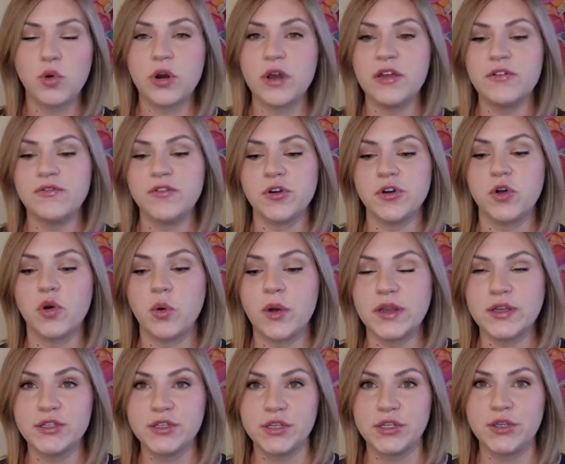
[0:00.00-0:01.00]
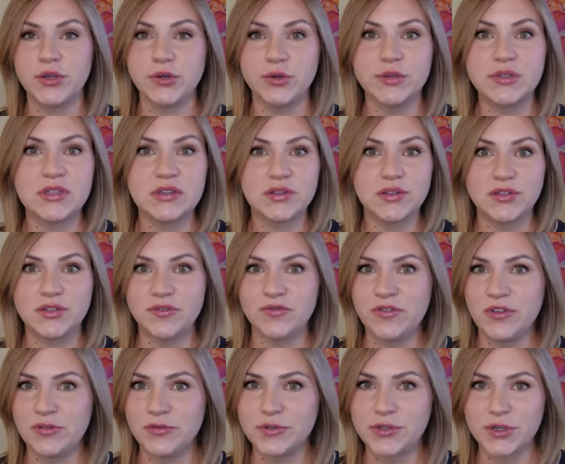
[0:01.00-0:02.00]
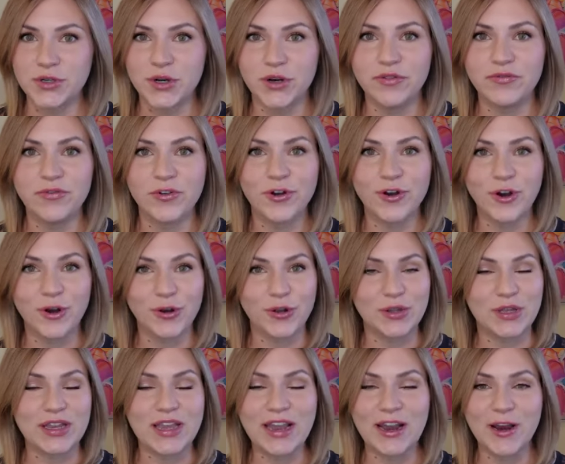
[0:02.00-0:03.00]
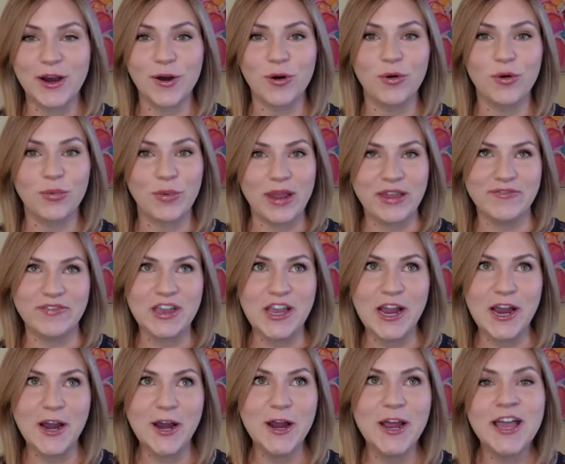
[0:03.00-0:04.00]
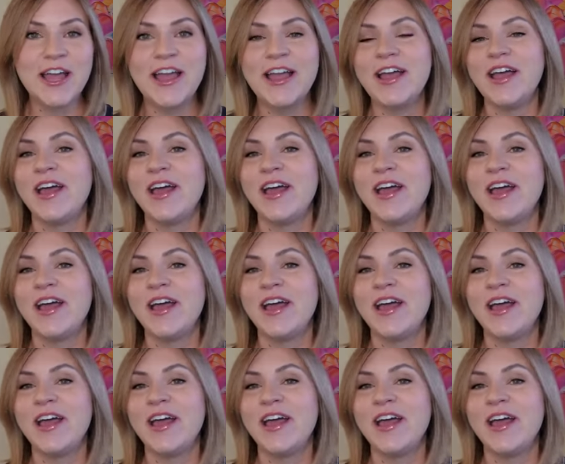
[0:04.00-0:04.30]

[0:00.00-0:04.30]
or if you're going to use the diffuser for curly hair or wavy hair.